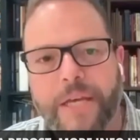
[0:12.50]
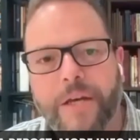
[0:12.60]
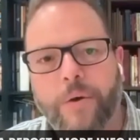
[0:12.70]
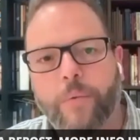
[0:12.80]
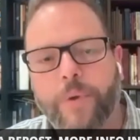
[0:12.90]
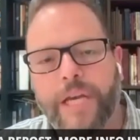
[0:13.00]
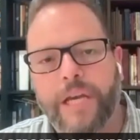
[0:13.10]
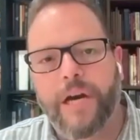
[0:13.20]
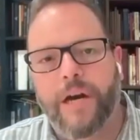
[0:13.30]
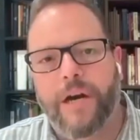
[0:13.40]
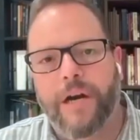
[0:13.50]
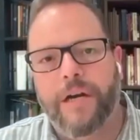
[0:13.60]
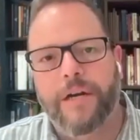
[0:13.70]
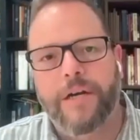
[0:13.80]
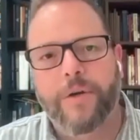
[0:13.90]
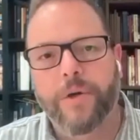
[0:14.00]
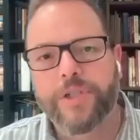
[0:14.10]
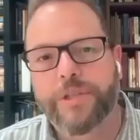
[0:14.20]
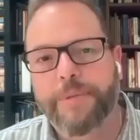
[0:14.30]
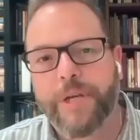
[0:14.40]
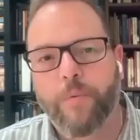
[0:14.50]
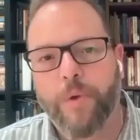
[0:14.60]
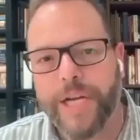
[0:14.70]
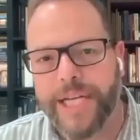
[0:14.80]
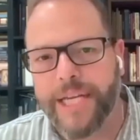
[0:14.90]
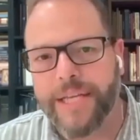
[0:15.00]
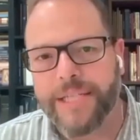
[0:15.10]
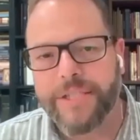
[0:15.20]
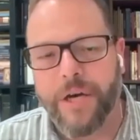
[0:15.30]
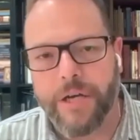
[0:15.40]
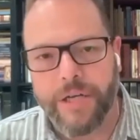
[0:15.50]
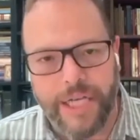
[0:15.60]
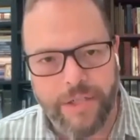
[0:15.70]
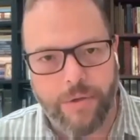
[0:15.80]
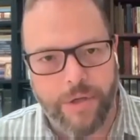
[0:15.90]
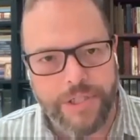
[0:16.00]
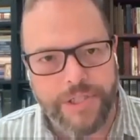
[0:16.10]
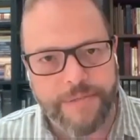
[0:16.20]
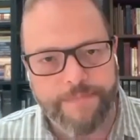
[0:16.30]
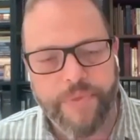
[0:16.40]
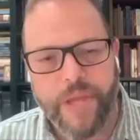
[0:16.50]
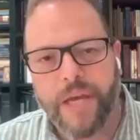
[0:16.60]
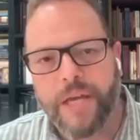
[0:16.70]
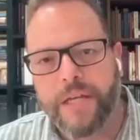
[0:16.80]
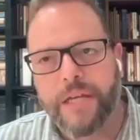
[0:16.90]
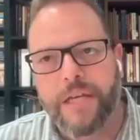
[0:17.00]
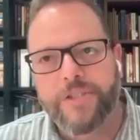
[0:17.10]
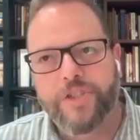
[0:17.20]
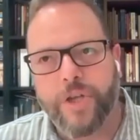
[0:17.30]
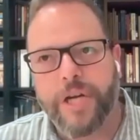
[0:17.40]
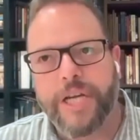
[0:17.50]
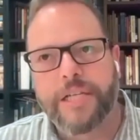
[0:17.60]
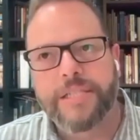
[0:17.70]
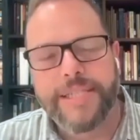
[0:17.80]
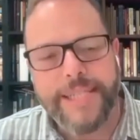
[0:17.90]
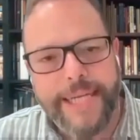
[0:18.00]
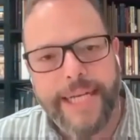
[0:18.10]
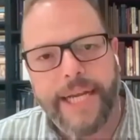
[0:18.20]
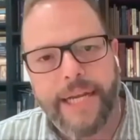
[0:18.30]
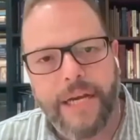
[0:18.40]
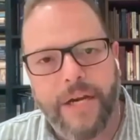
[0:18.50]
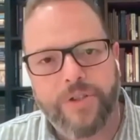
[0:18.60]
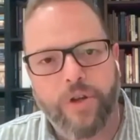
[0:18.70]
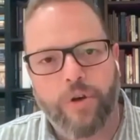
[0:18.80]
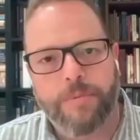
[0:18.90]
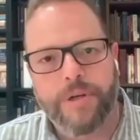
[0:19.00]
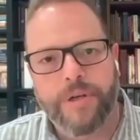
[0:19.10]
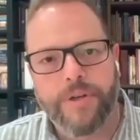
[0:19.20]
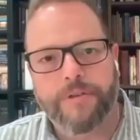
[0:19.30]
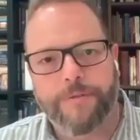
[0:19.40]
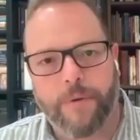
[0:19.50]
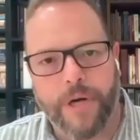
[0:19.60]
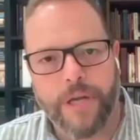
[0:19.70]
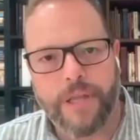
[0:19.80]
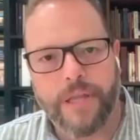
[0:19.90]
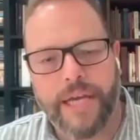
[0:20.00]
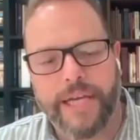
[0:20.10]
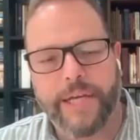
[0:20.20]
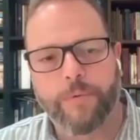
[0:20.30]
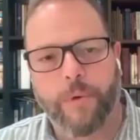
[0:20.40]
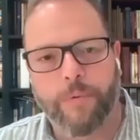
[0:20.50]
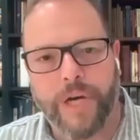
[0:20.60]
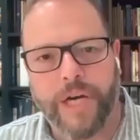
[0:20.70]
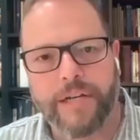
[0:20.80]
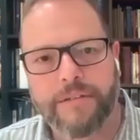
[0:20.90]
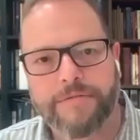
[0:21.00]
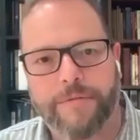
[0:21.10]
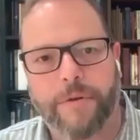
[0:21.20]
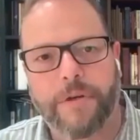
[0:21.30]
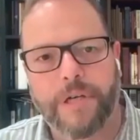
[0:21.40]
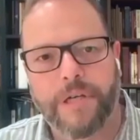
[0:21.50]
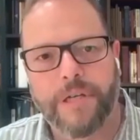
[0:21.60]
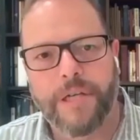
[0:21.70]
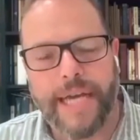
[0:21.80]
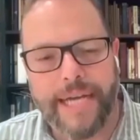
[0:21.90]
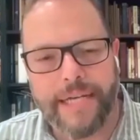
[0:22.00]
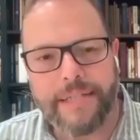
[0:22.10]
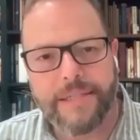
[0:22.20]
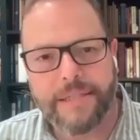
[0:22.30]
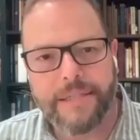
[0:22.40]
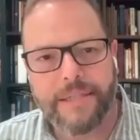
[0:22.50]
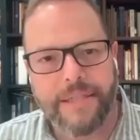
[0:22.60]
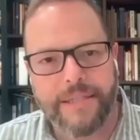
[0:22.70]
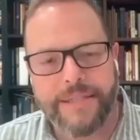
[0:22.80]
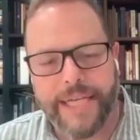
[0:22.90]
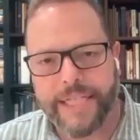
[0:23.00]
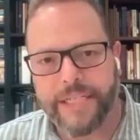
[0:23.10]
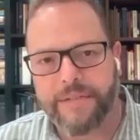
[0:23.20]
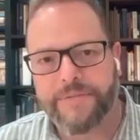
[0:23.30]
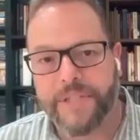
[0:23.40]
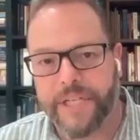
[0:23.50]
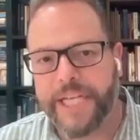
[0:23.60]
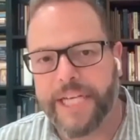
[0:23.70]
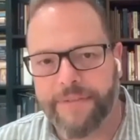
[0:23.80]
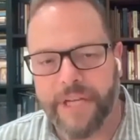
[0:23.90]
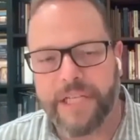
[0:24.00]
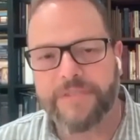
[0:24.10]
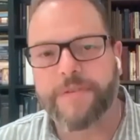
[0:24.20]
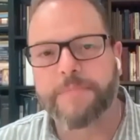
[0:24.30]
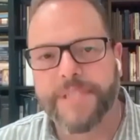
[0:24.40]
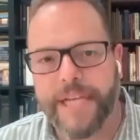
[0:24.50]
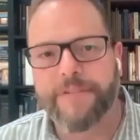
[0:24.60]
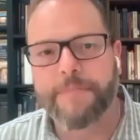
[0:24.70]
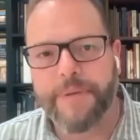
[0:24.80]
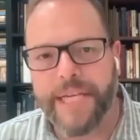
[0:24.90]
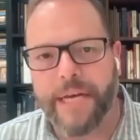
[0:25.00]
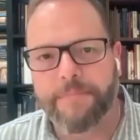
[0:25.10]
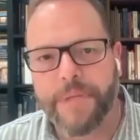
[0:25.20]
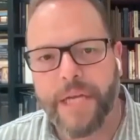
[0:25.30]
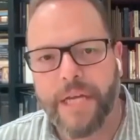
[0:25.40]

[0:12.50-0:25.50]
We are going to be running this online course starting Sunday, October the 4th, and it will run for 8 consecutive Sunday evenings from 7 p.m.